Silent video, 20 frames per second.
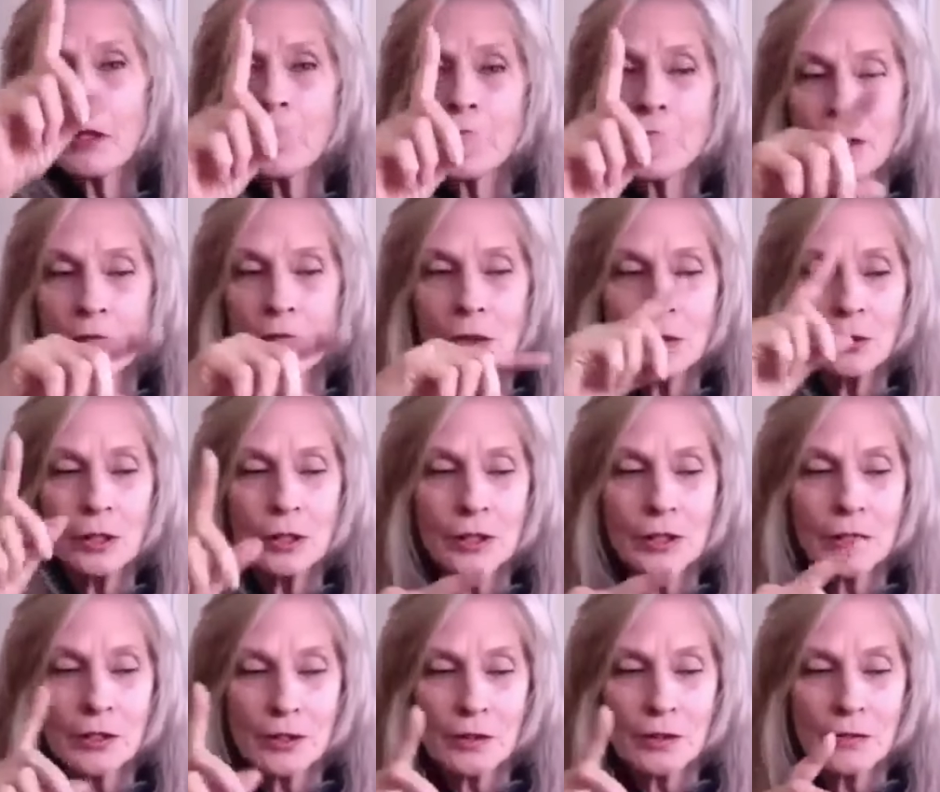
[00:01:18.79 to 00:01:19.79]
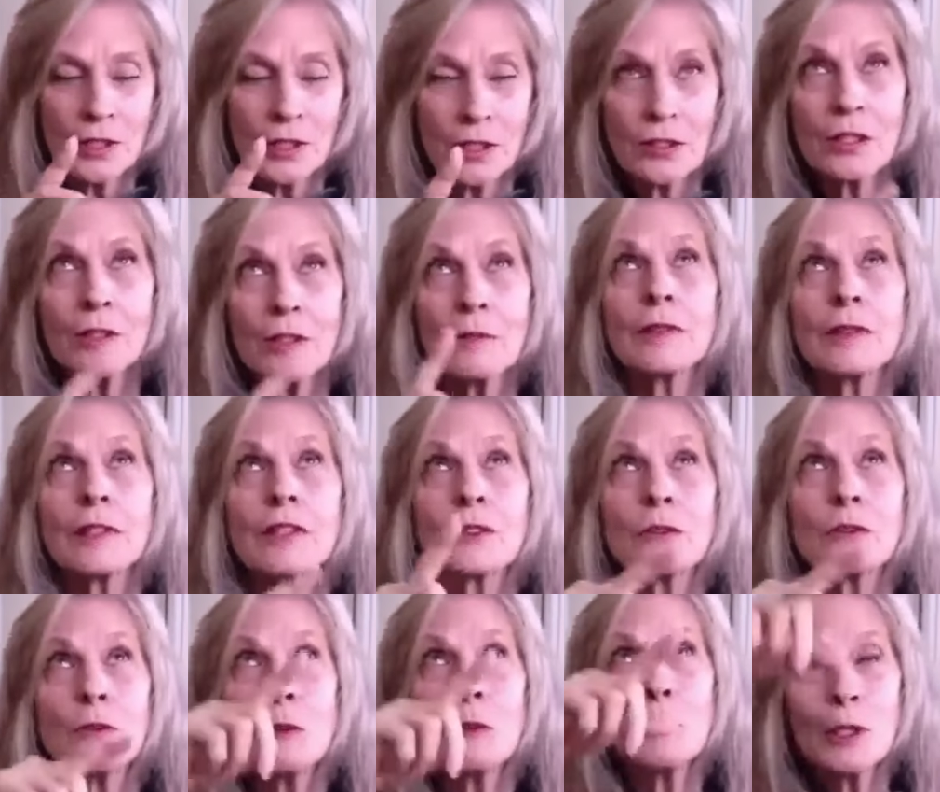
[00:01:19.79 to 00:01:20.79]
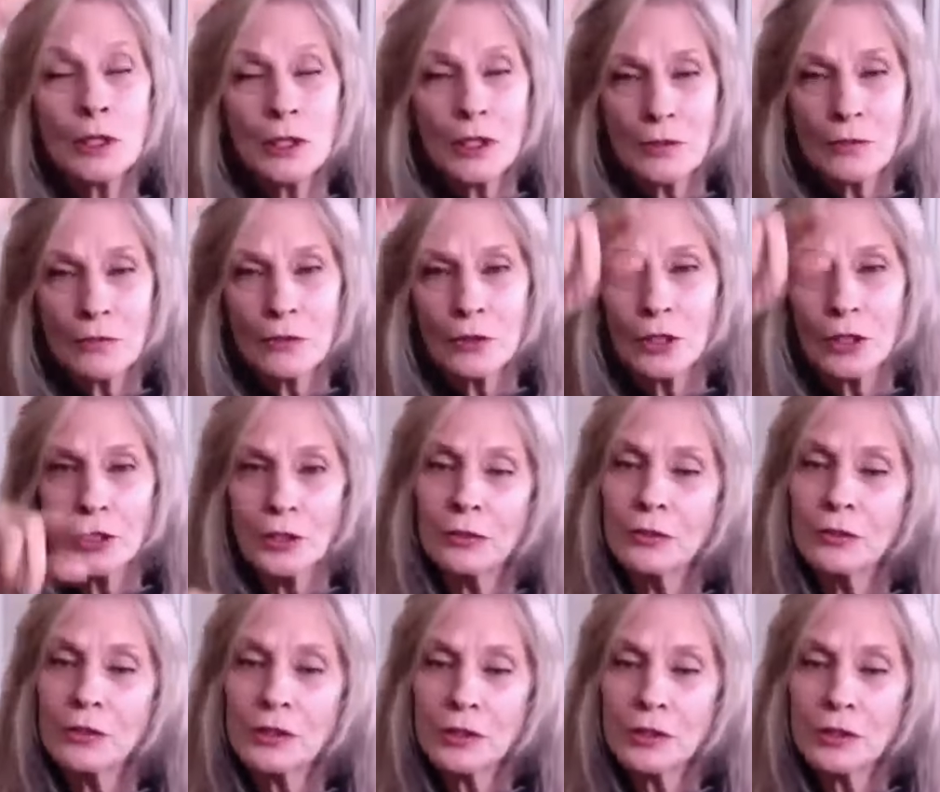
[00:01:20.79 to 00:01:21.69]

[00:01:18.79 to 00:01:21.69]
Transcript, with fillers: And I said, oh, look, there's a woman looking for you.